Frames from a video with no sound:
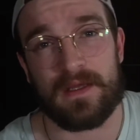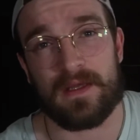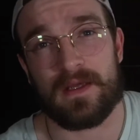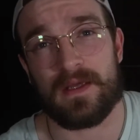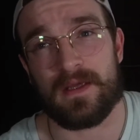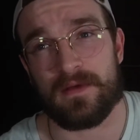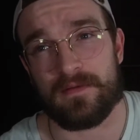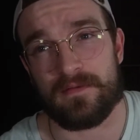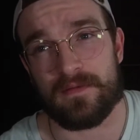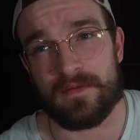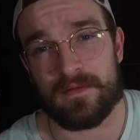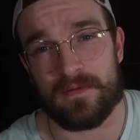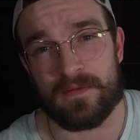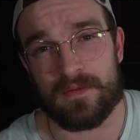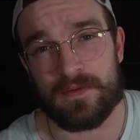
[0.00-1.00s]
if
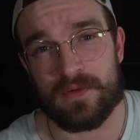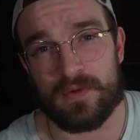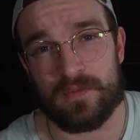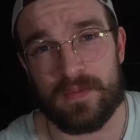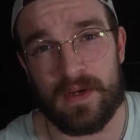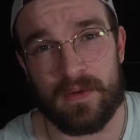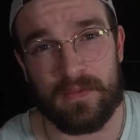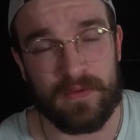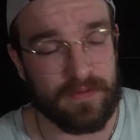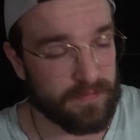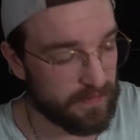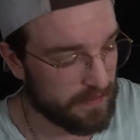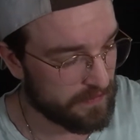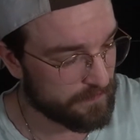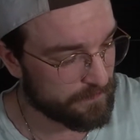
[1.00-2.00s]
you'll bear with
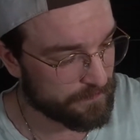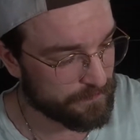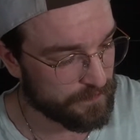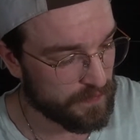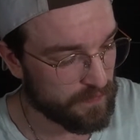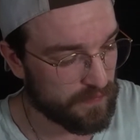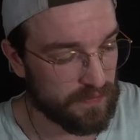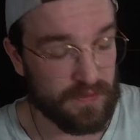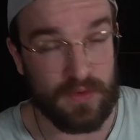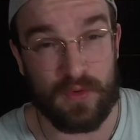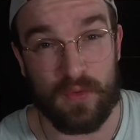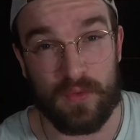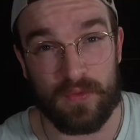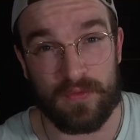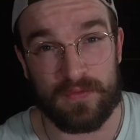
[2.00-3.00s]
me with the
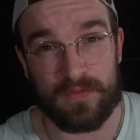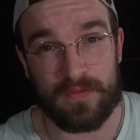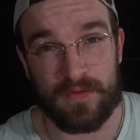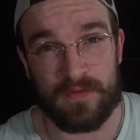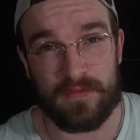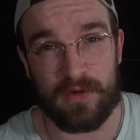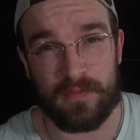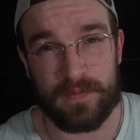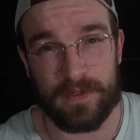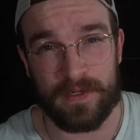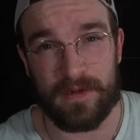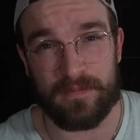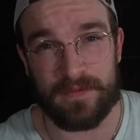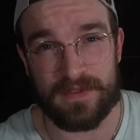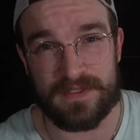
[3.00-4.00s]
noise of opening
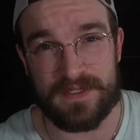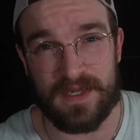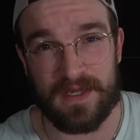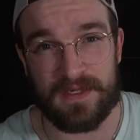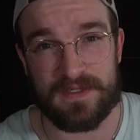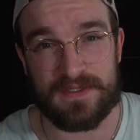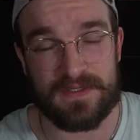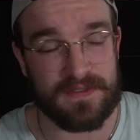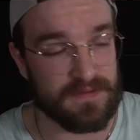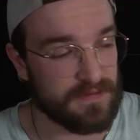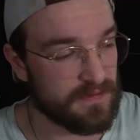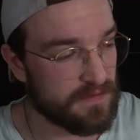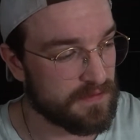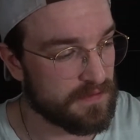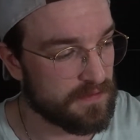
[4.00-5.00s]
up this case,
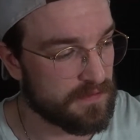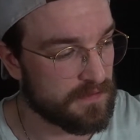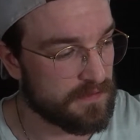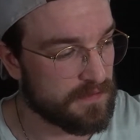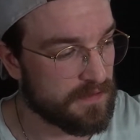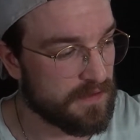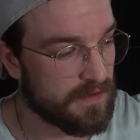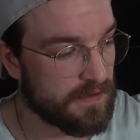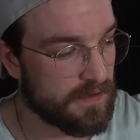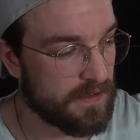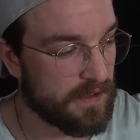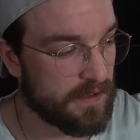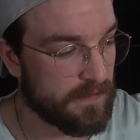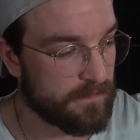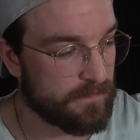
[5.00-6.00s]
I
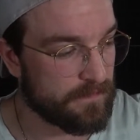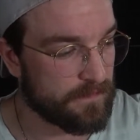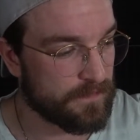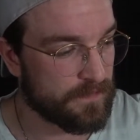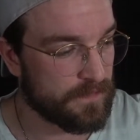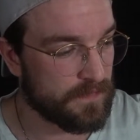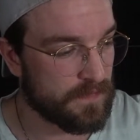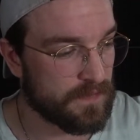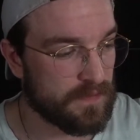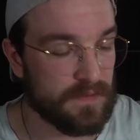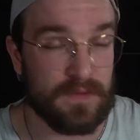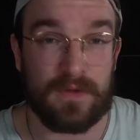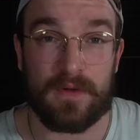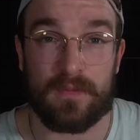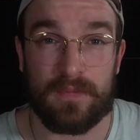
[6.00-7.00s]
am
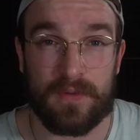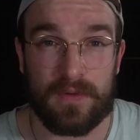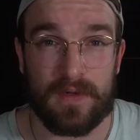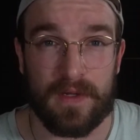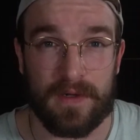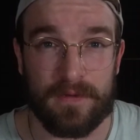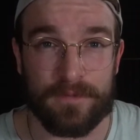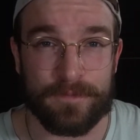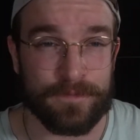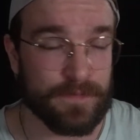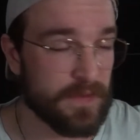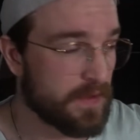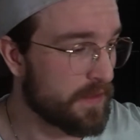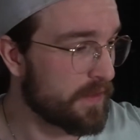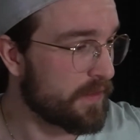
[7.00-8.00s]
going to pull out
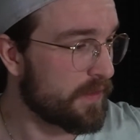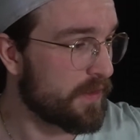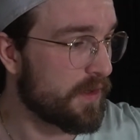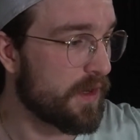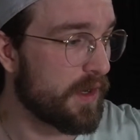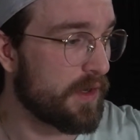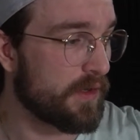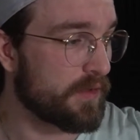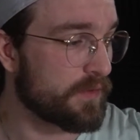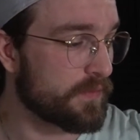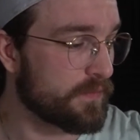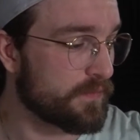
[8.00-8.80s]
our